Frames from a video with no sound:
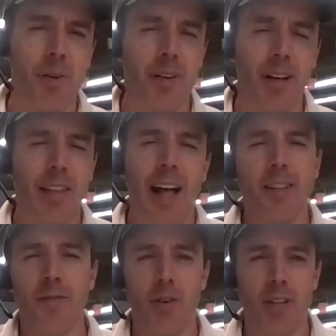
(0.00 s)
lots of
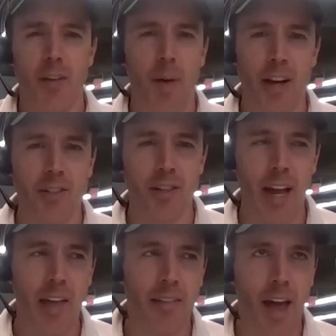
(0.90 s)
folks have passion
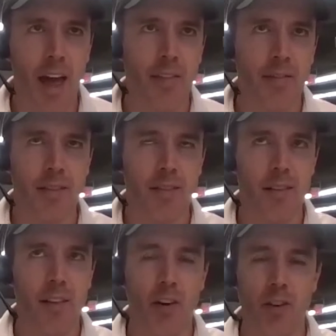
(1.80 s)
and they
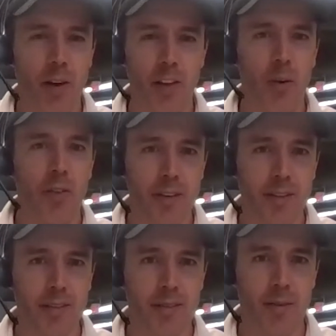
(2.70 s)
don't do anything with it,
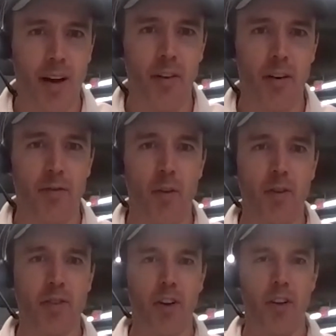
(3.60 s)
right? There are folks,
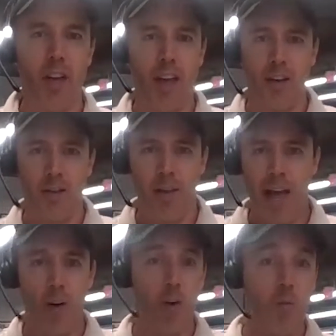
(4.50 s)
at
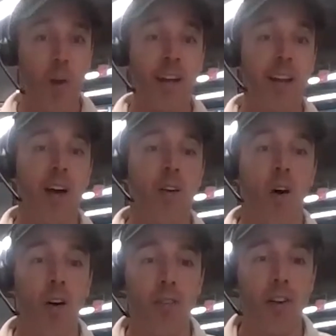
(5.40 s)
home right now on
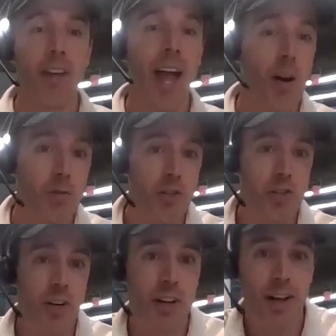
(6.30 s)
their couch,
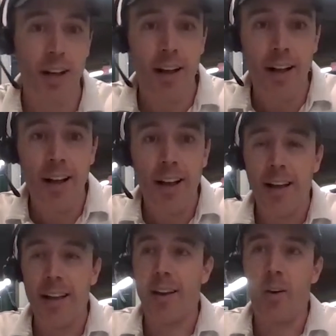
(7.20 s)

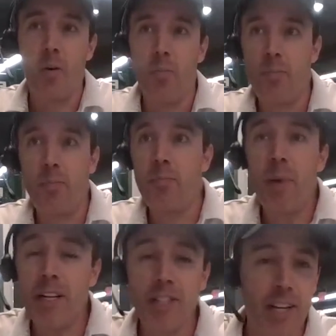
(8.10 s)

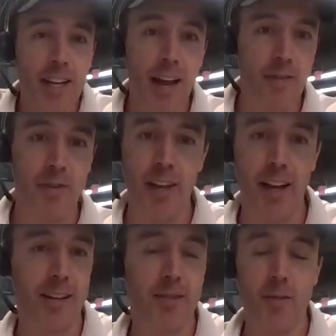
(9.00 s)
binging Netflix
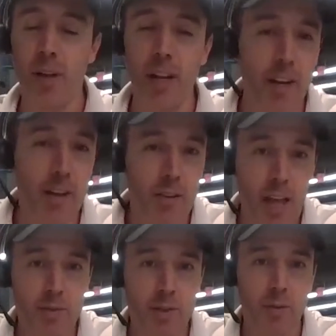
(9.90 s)
or playing video games
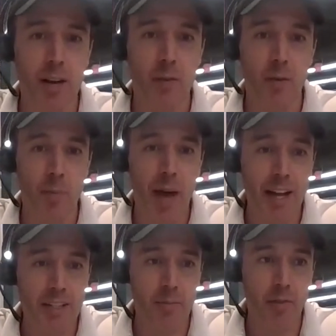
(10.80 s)
or whatever with passion,
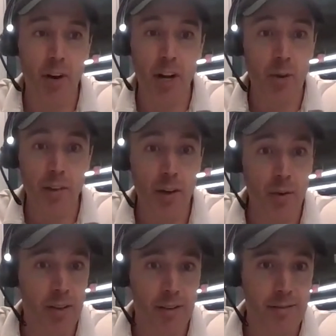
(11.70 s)
but they're not doing anything with
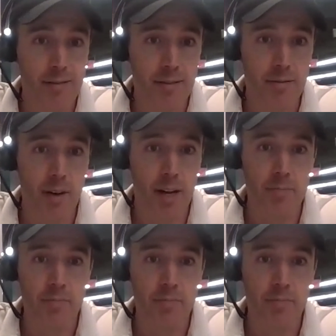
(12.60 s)
it, right?